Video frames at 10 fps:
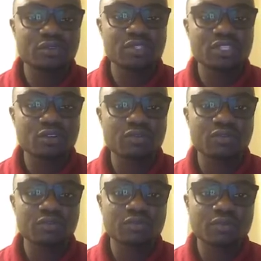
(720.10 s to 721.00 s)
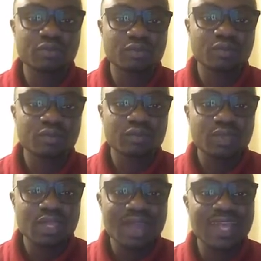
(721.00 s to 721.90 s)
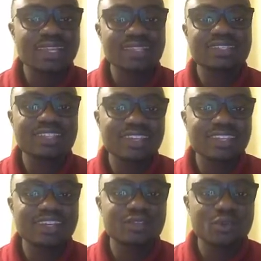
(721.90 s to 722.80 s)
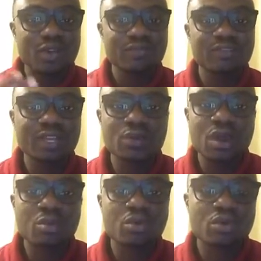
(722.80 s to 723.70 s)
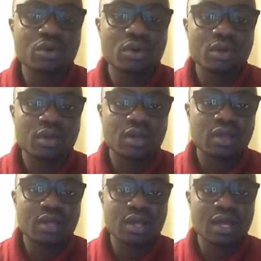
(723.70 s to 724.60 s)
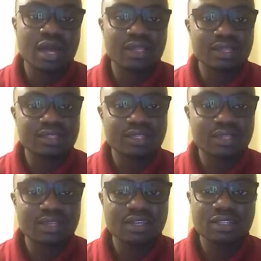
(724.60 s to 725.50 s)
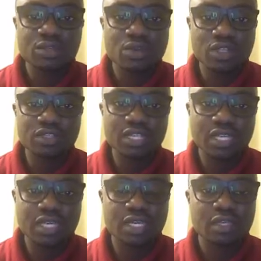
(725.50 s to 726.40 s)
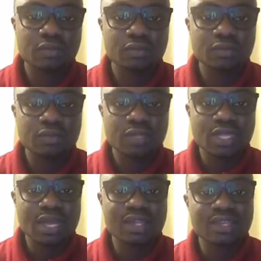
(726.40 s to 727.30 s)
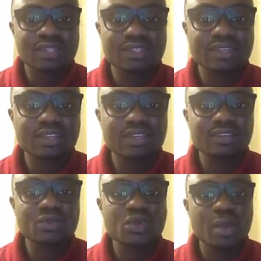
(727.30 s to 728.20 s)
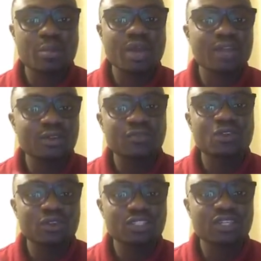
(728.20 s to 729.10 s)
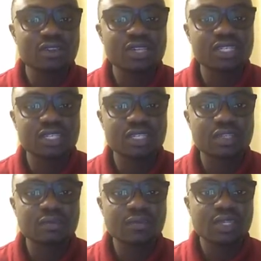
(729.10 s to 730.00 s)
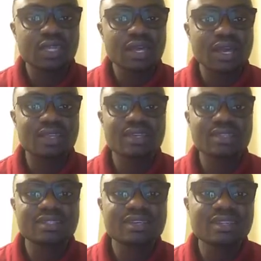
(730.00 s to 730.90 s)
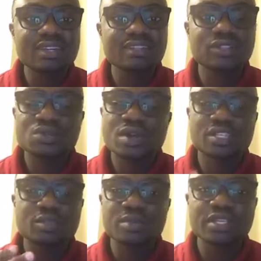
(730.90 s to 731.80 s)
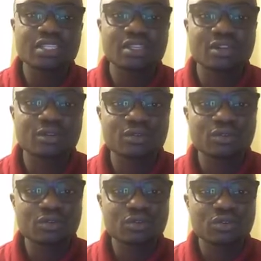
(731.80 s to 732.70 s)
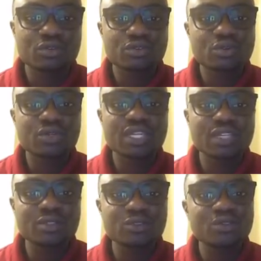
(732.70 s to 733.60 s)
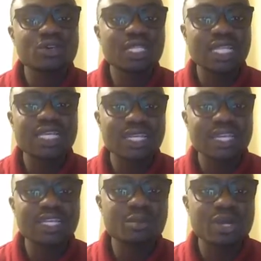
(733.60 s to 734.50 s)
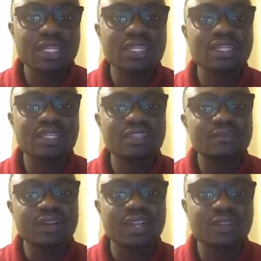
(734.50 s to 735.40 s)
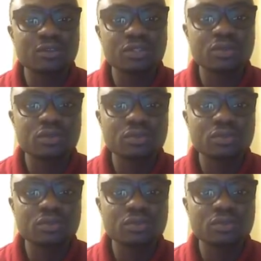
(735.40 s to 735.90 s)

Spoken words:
yourself. Understand that you are valuable. Understand that you are unique. Understand that you are part of God's creation. Understand that you are special. So then do not let anybody devalue you.